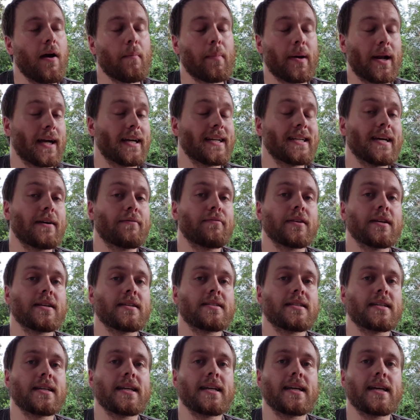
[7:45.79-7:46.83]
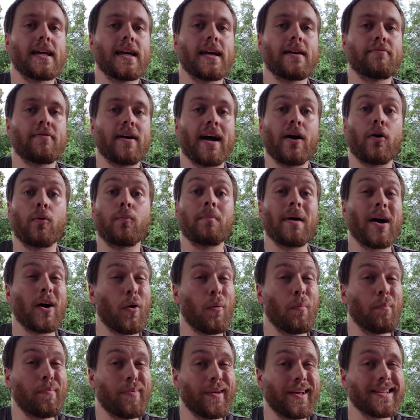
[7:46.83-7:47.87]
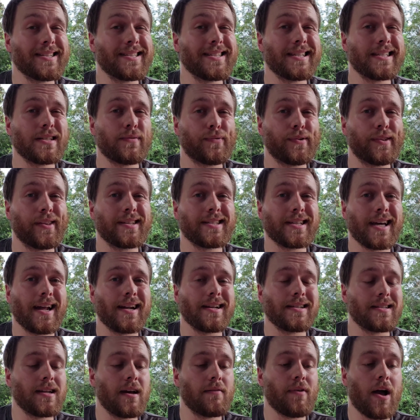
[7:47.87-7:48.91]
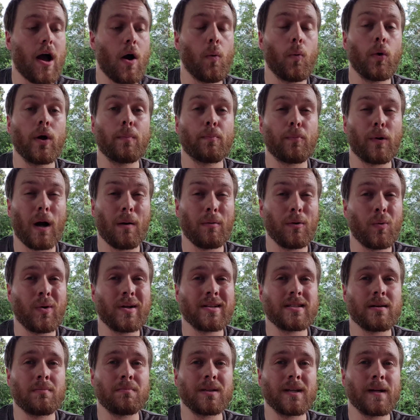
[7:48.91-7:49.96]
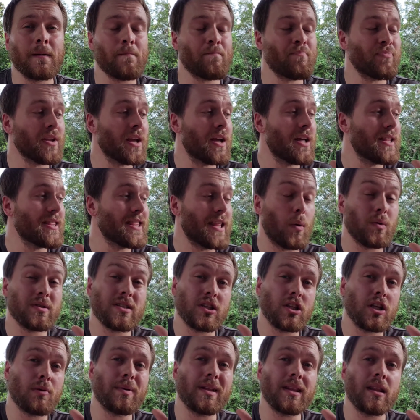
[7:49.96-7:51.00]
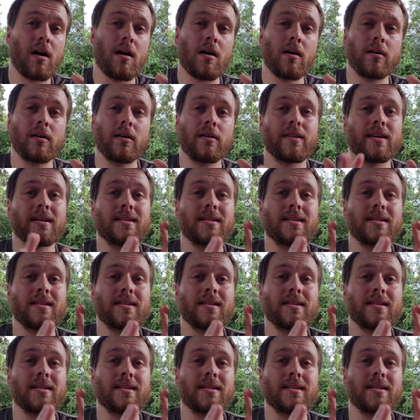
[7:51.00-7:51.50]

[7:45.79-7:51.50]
but I could definitely see if I own my own business for this kind of stuff, I would probably want something that was a little bit longer.